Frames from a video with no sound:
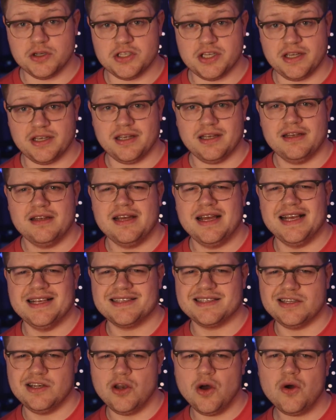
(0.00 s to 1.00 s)
logic,
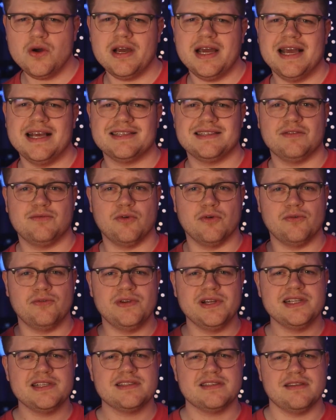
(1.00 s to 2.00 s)
as long as it
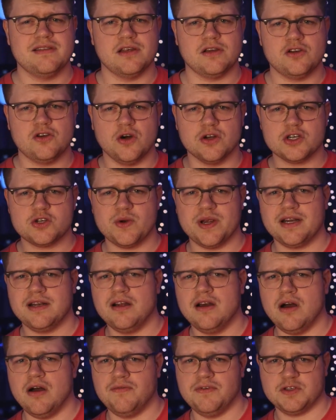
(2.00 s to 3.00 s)
fulfills the
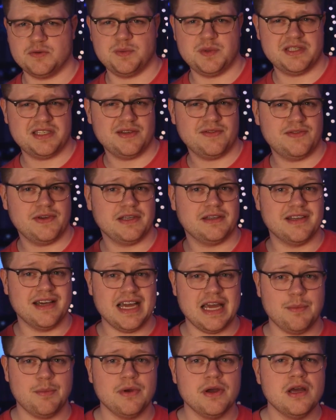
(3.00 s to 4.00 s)
contract of a specific
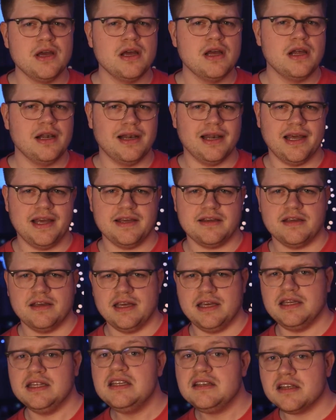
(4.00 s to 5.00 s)
type, like
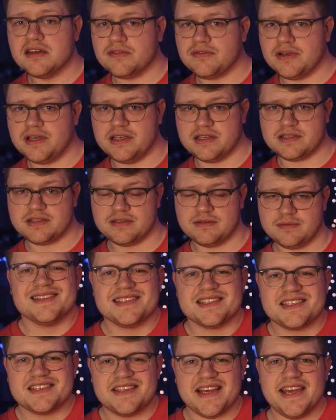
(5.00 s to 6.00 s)
an interface.
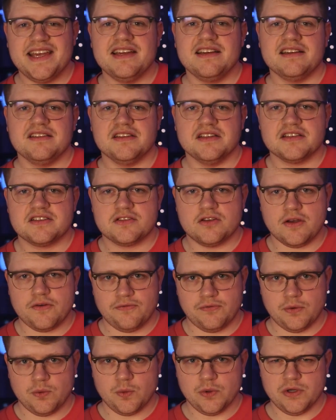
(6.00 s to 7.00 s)
Staying in the
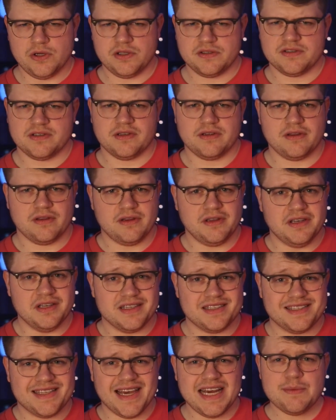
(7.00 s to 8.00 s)
software world, the
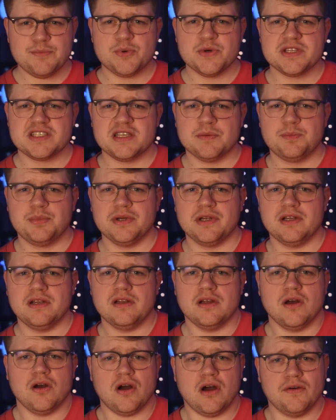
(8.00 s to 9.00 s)
design
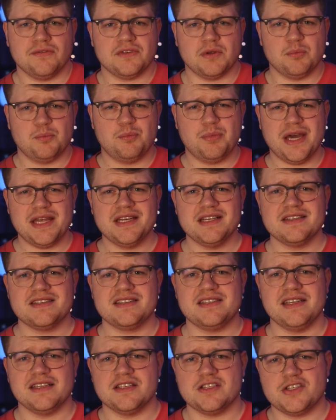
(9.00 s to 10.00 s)
principle of
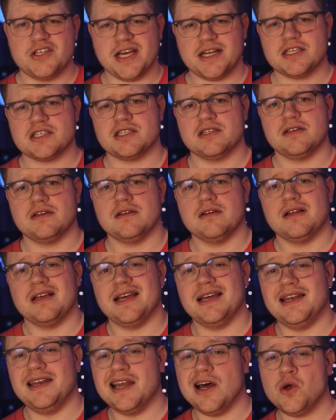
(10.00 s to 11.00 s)
dependency injection
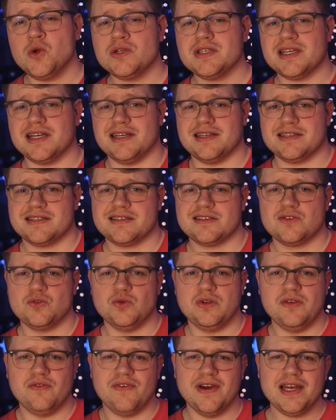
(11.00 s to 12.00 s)
allows us
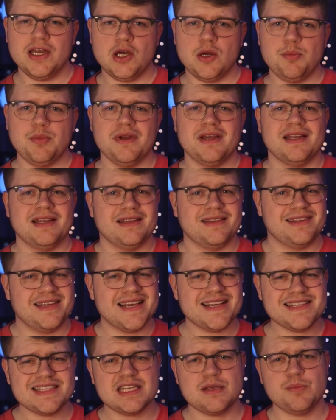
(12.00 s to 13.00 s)
to develop
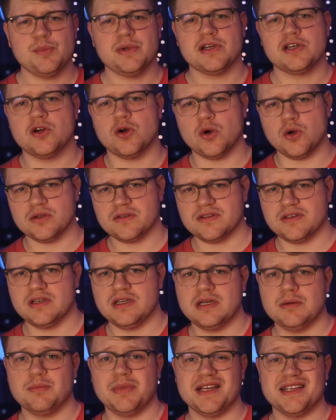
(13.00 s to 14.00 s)
testable code
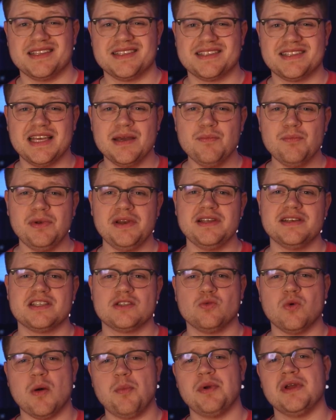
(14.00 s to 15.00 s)
by simply
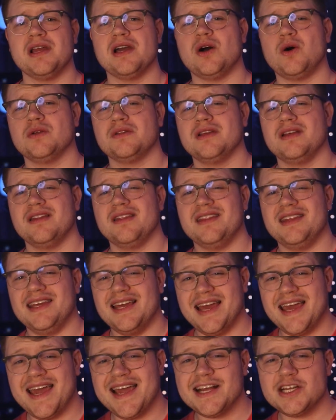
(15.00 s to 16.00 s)
swapping out
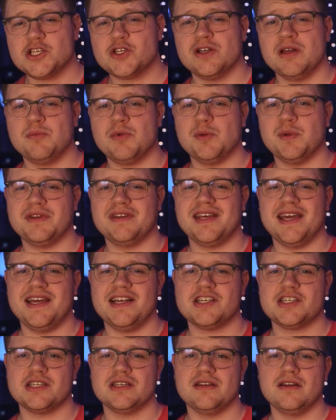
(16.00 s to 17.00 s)
the actual
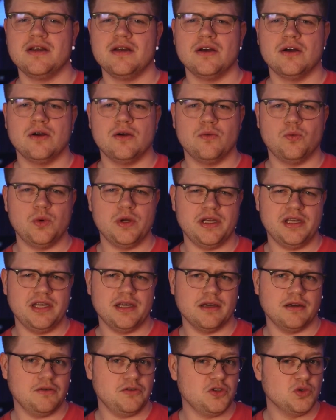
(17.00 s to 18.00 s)
implementation
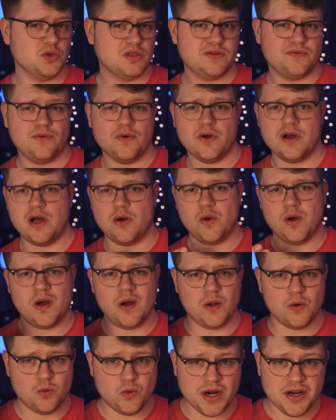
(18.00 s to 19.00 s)
we use for
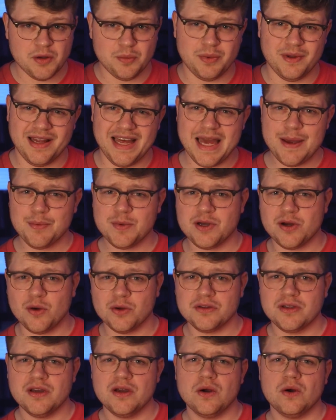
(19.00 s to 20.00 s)
our runnable app
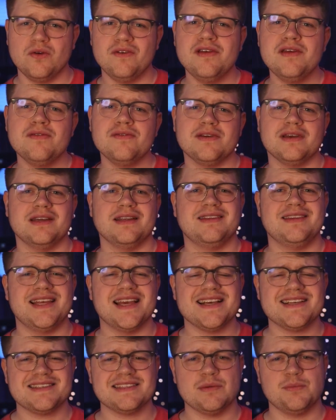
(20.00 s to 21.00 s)
code with a
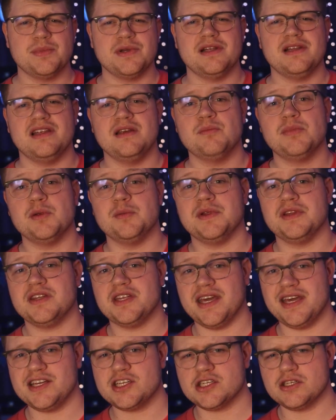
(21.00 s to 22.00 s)
testable
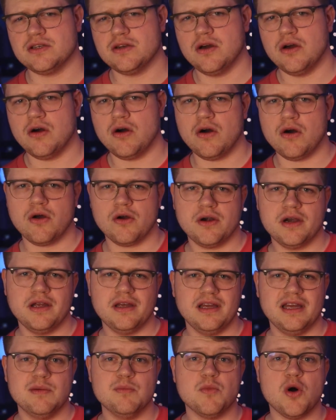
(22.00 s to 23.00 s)
implementation or
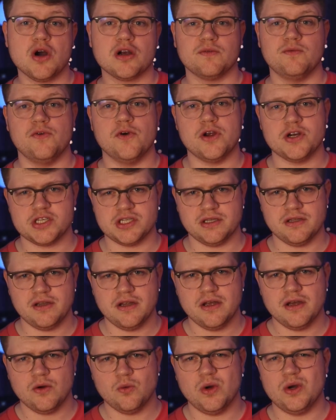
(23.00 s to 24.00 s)
a mocked version
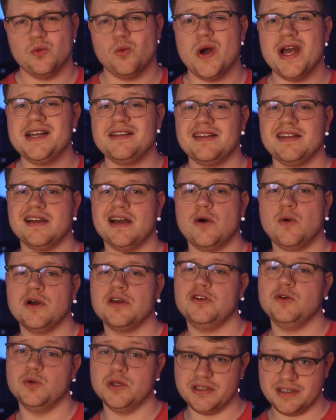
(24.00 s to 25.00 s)
when writing
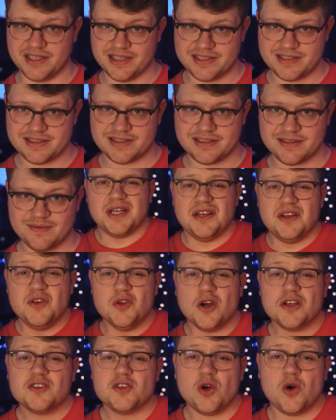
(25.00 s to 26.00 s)
our unit tests. But
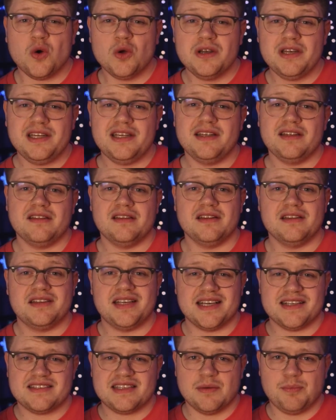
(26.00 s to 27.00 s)
not only the
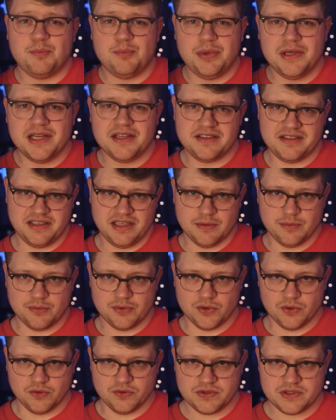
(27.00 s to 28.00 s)
testability
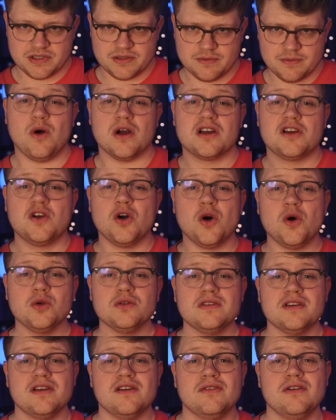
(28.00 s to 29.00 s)
improves, our
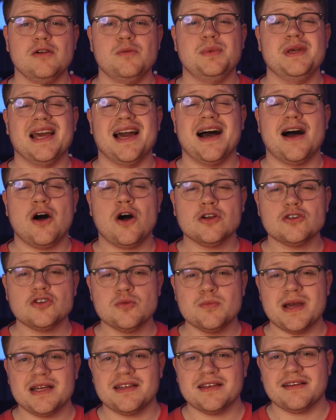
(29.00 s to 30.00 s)
code will
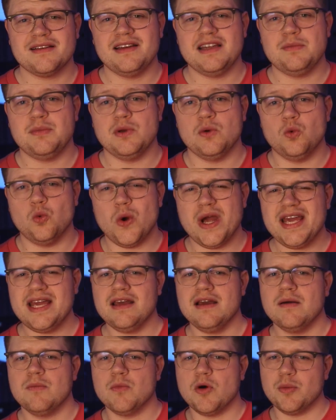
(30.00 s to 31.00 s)
automatically be
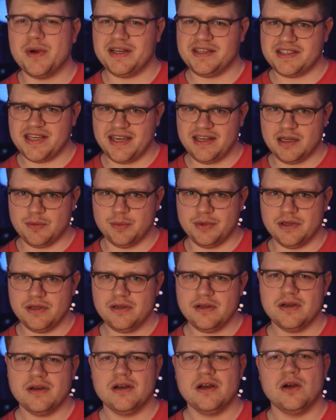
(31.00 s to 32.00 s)
way more
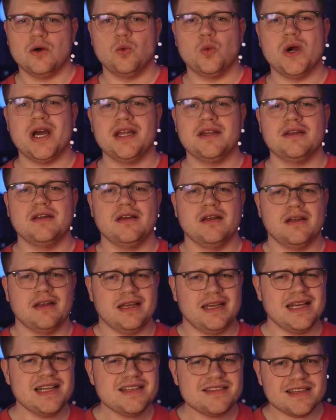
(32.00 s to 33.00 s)
maintainable when
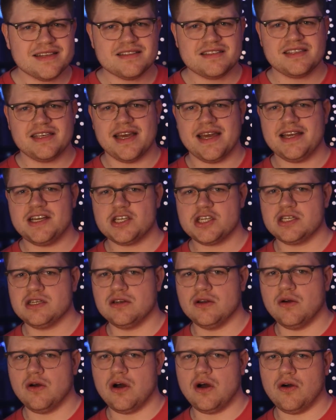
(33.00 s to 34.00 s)

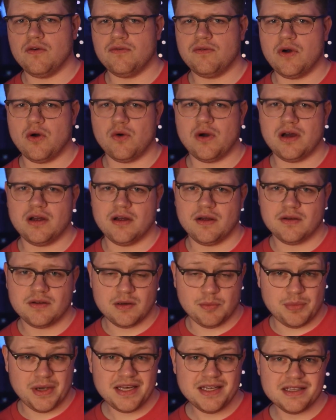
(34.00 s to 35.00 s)
instantiation of our
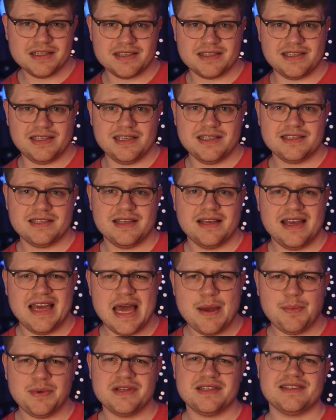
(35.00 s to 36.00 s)
dependencies
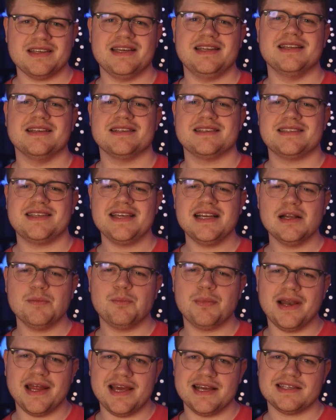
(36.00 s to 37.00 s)
happens in a single
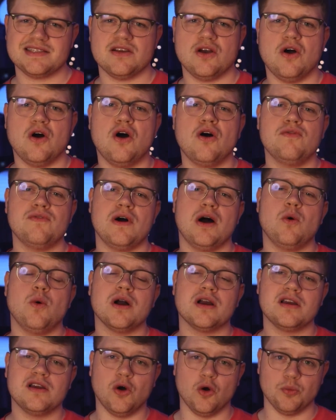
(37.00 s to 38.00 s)
place of
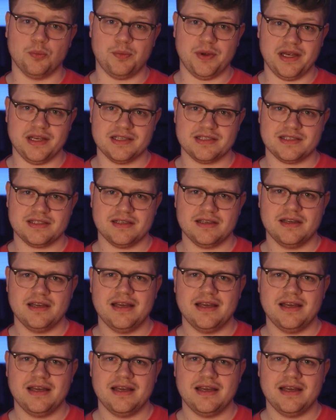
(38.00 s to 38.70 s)
our codebase.